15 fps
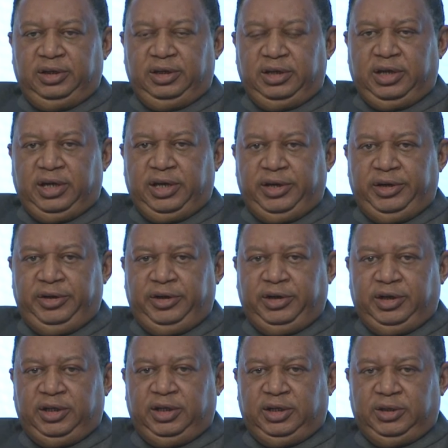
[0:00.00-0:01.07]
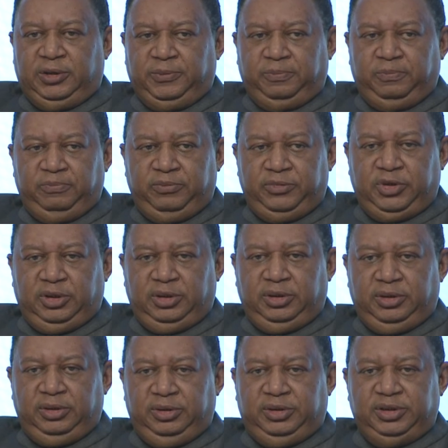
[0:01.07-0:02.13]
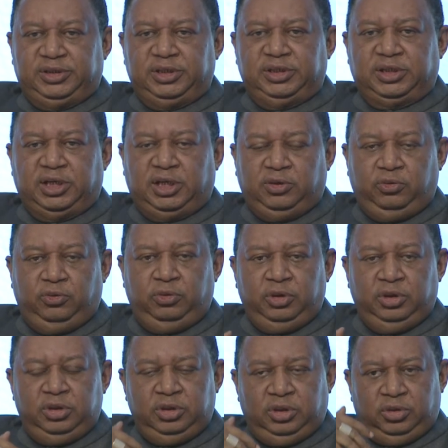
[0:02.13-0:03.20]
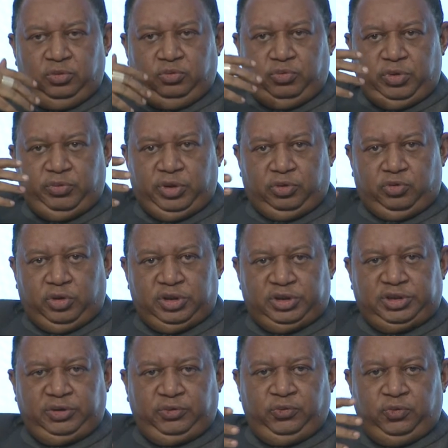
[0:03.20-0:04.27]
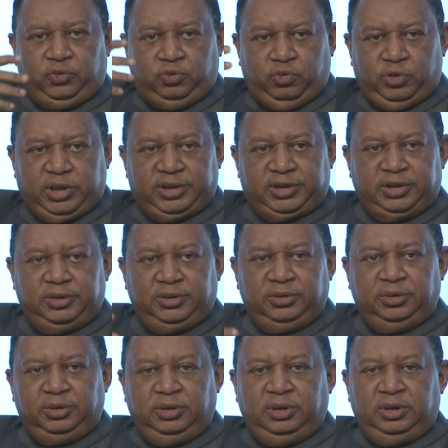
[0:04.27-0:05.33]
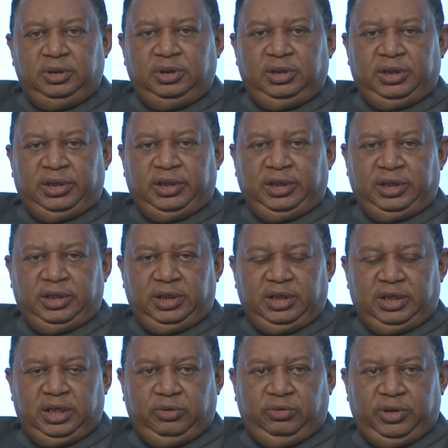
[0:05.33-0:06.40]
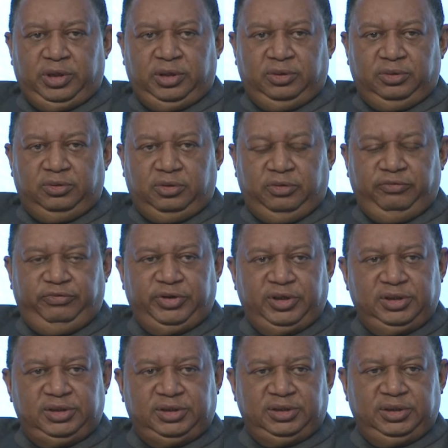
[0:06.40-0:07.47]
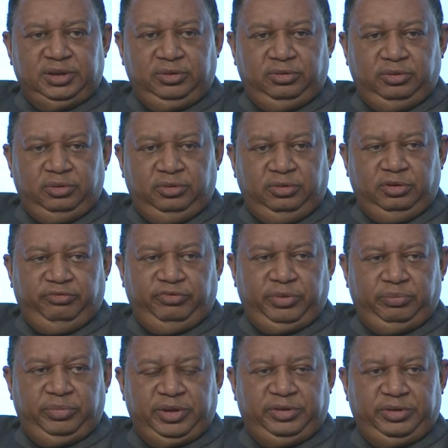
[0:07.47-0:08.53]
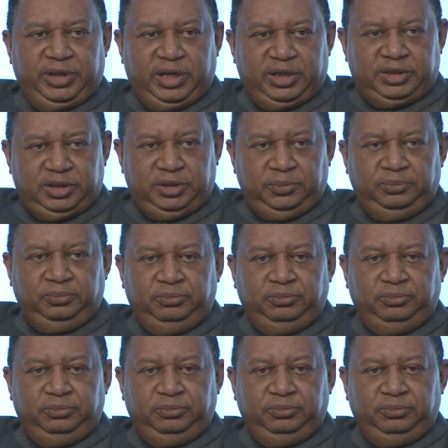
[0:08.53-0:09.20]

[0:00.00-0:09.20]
And this is how we will continue towards our conference in November 30,